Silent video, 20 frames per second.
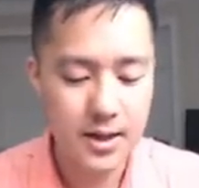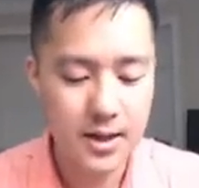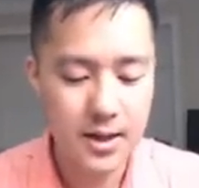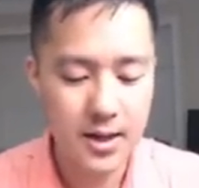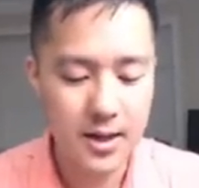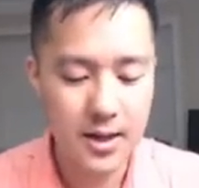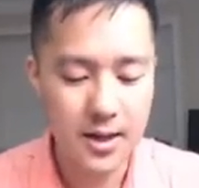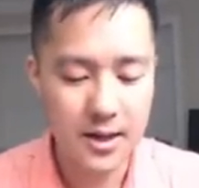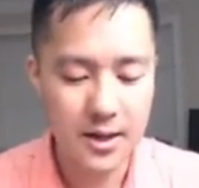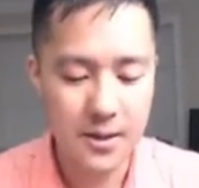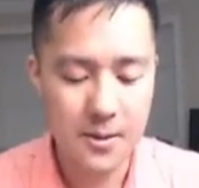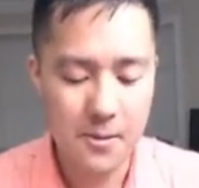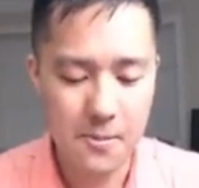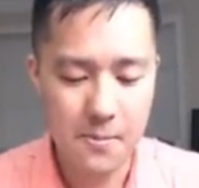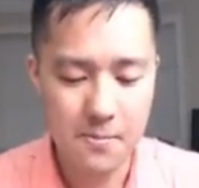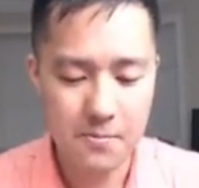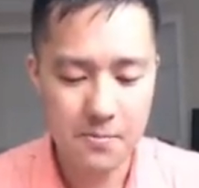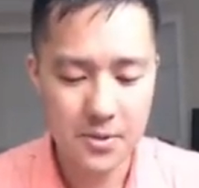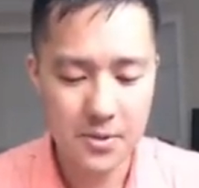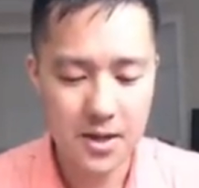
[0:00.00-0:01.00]
I
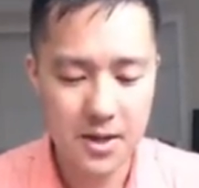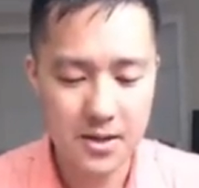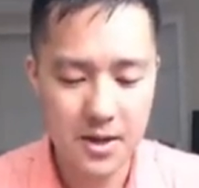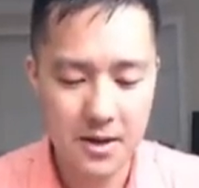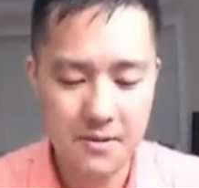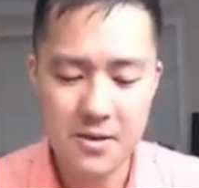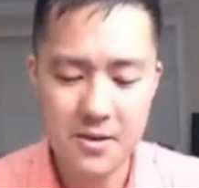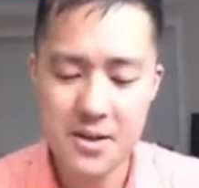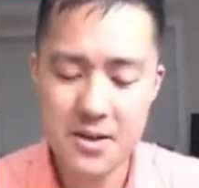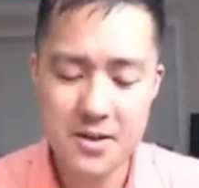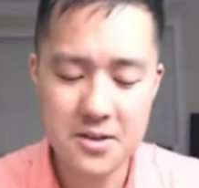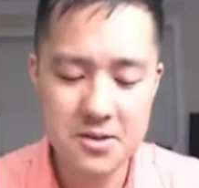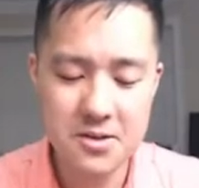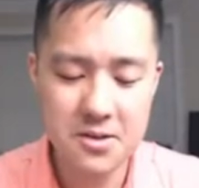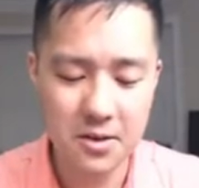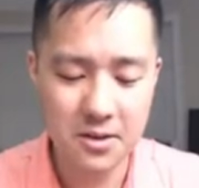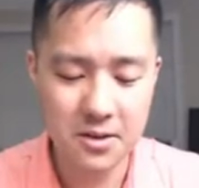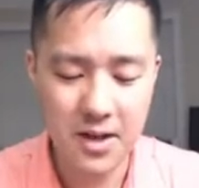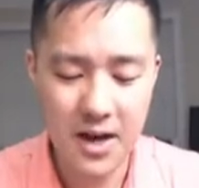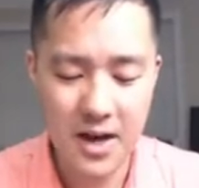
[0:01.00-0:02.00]
feel like there's
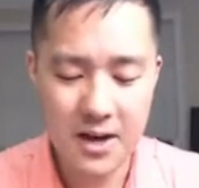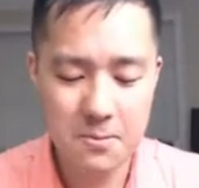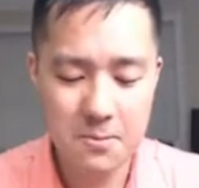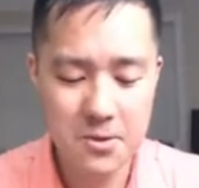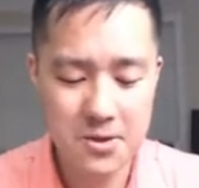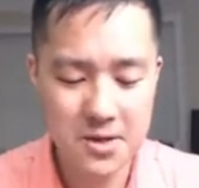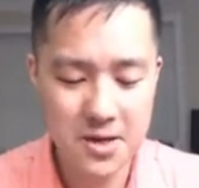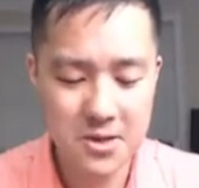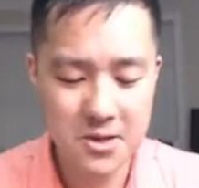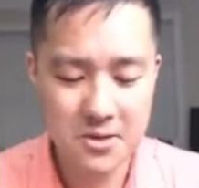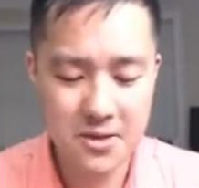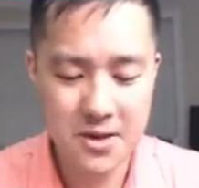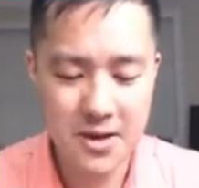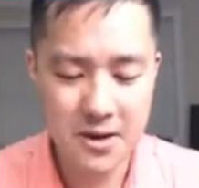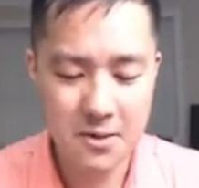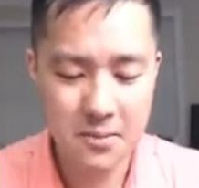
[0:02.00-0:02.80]
a lot of potential here,